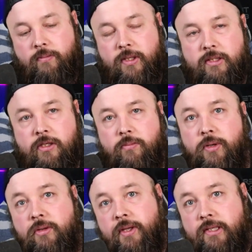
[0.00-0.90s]
PC
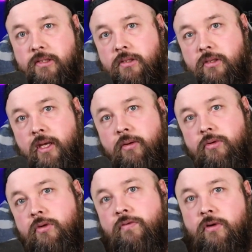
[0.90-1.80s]
build lists that I
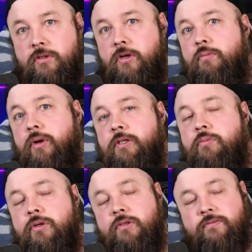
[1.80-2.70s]
would do for certain price
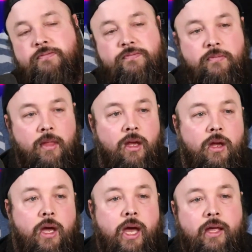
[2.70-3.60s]
points,
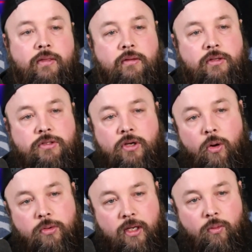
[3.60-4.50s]
and just
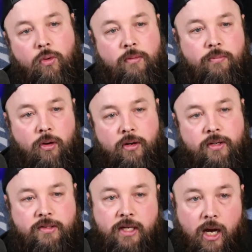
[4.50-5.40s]
go get one part
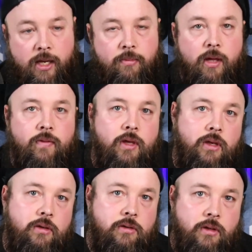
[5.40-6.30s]
at a time, and
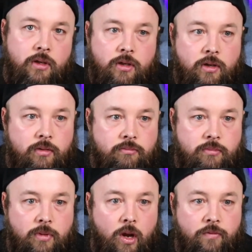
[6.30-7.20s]
then
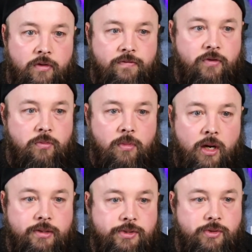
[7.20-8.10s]
over a few
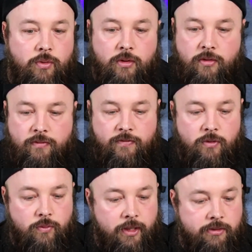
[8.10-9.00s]
months or a
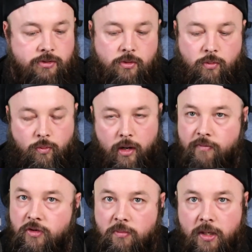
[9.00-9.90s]
few weeks or
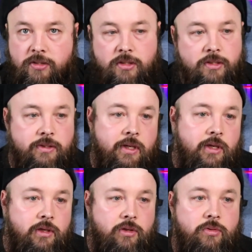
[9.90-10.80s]
whatever your budget is,
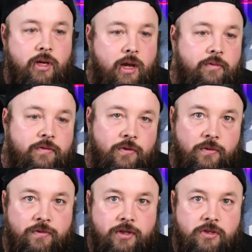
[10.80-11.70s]
you can have a
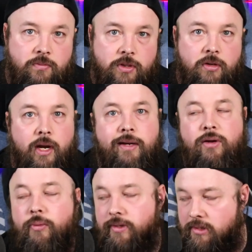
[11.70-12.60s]
full-fledged computer. I
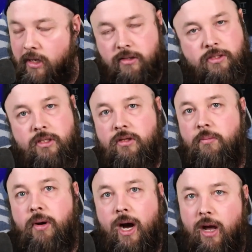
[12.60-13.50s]
know it sucks seeing the
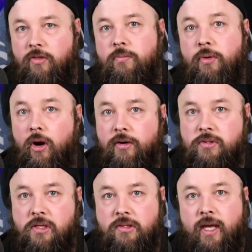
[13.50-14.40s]
pile of
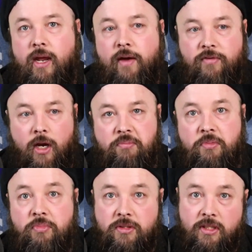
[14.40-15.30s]
parts that have not
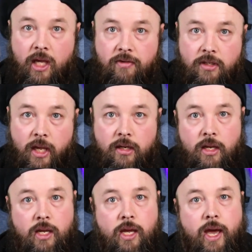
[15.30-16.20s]
been put together yet,
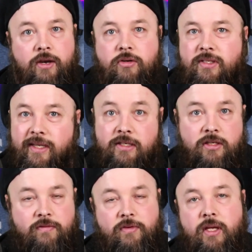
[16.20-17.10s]
and you're just
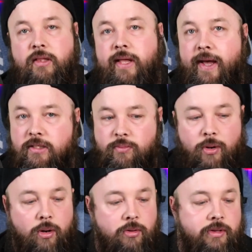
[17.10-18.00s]
itching for that last
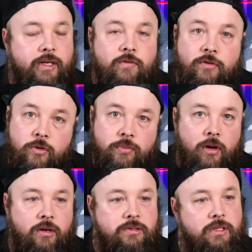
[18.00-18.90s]
few
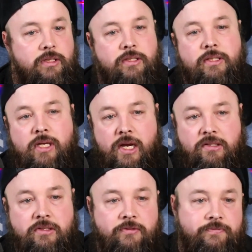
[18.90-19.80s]
parts, and it sucks.